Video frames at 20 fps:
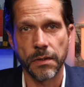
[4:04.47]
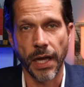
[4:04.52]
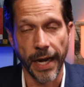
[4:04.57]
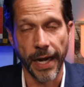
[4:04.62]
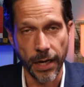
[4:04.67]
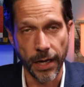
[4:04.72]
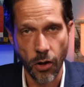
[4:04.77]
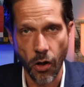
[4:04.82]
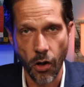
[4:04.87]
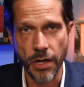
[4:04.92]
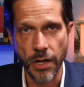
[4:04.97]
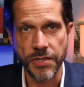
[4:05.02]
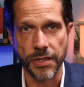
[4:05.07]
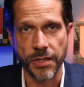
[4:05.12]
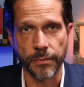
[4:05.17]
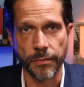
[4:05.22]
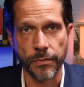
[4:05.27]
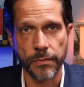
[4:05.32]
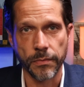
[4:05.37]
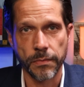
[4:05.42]
And it cost
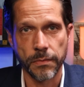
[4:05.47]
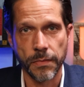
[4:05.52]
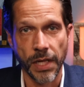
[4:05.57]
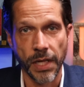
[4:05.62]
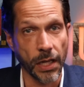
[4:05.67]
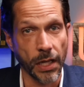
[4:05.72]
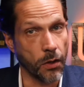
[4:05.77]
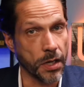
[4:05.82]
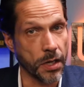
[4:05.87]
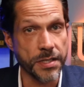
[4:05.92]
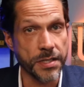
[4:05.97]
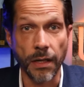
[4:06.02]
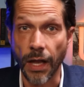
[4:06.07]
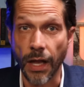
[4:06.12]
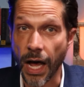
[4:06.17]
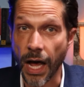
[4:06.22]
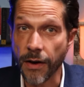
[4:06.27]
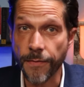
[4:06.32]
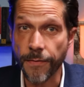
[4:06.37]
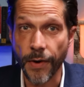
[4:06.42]
him. He lost a
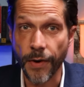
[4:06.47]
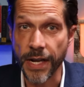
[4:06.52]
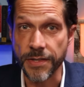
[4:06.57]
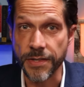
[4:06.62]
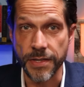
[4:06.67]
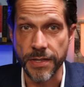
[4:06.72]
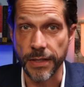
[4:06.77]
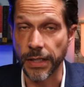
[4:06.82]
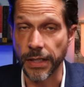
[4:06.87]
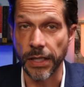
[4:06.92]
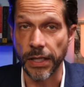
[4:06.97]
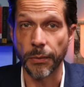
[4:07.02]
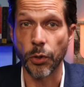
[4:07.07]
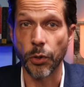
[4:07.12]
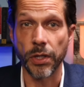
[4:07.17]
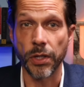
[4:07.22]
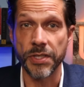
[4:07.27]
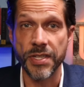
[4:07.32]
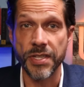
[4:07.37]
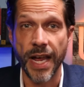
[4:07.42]
lot of friends in the
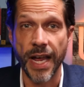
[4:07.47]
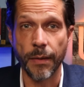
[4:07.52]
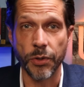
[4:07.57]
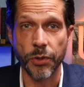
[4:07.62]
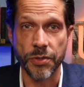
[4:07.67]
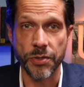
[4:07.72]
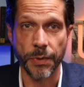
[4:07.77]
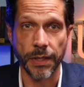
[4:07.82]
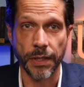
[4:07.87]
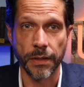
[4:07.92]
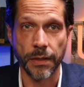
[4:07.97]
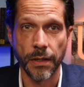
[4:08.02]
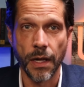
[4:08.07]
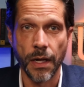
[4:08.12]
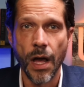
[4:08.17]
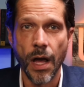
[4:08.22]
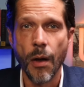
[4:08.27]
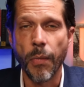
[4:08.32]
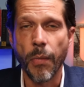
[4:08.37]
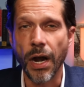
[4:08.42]
liberal establishment.
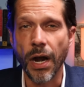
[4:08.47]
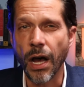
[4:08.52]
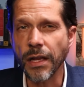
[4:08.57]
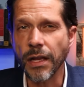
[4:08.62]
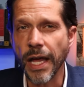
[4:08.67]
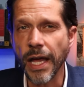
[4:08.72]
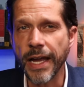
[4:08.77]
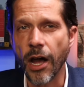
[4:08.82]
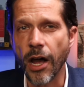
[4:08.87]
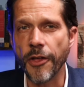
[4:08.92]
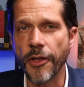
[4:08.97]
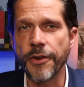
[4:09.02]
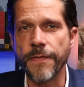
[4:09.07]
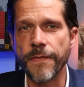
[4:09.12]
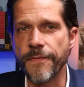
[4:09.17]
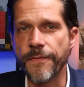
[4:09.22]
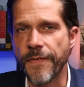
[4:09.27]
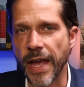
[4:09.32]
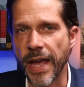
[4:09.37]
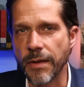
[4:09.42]
But unlike other
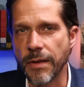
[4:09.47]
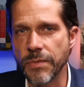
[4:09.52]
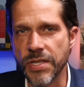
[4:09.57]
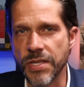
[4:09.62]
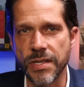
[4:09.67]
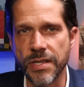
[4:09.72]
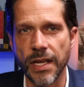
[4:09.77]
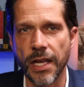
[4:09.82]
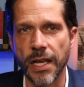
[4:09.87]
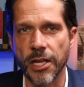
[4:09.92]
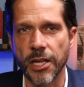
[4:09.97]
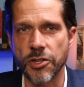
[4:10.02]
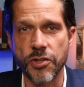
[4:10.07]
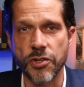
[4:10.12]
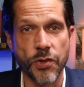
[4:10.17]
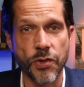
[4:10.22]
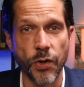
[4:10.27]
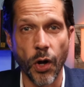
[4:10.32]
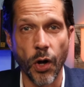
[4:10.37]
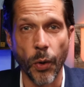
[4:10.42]
fame-seeking
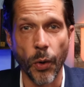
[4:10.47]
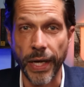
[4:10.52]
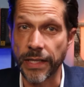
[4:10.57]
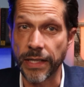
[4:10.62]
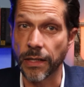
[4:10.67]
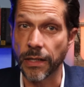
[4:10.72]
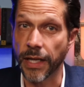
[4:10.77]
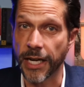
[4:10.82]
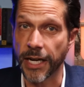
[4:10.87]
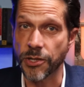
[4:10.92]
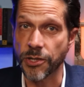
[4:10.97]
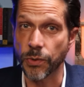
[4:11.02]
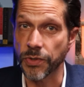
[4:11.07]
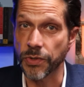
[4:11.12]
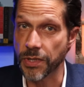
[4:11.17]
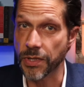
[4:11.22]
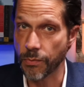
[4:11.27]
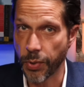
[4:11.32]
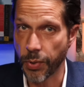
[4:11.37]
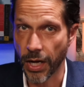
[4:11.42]

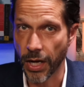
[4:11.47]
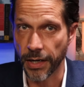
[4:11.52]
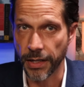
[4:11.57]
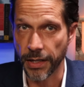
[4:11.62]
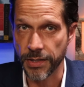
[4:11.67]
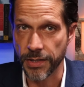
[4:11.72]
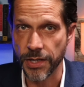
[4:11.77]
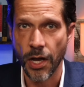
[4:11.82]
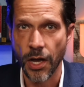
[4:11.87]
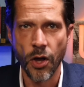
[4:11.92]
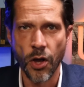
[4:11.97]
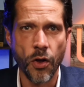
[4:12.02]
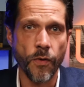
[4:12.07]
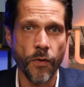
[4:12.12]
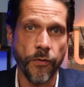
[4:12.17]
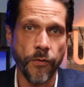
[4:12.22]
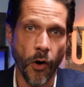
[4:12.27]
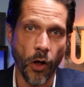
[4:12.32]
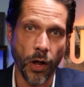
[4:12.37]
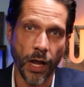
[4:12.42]
pseudo-intellectuals and pundits who
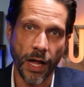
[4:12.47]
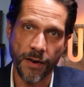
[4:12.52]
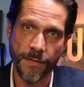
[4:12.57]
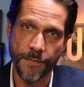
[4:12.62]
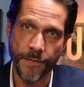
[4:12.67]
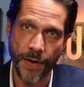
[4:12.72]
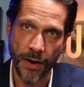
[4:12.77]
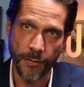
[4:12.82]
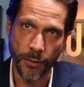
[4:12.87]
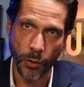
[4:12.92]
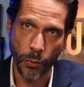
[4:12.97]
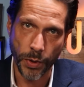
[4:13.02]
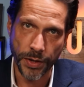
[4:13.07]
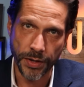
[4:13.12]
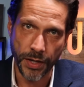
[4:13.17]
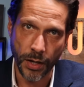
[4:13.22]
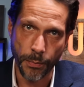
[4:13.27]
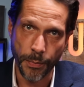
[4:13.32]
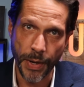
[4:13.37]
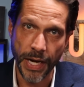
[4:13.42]
fall out of favor with
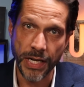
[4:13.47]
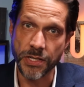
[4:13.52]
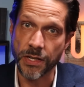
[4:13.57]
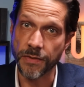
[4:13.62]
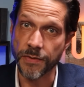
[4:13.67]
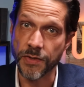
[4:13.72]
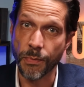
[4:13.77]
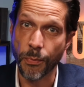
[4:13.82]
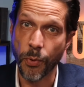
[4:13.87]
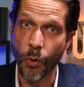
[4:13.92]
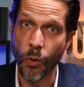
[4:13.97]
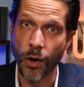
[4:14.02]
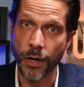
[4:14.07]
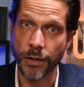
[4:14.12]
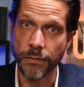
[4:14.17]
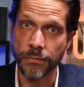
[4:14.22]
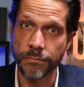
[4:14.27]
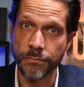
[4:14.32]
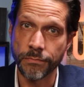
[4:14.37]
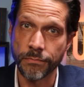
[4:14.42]
their base of
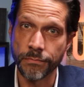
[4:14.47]
support,